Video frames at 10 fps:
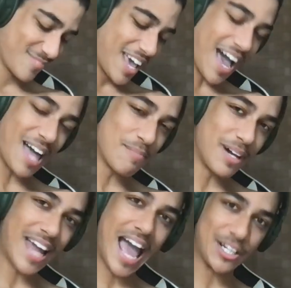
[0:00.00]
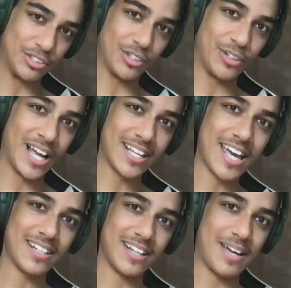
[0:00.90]
might actually learn how to
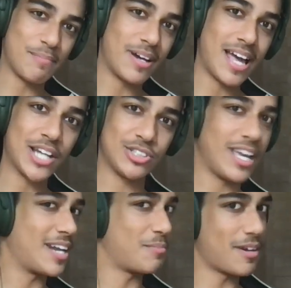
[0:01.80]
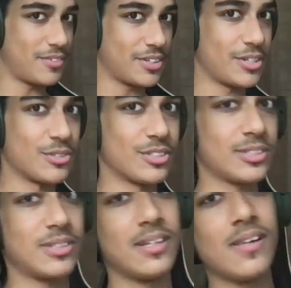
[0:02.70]
edit. I might actually edit my videos
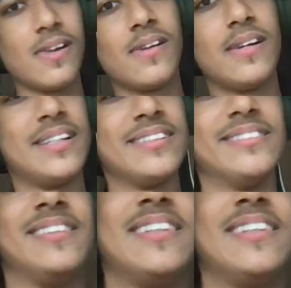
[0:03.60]
and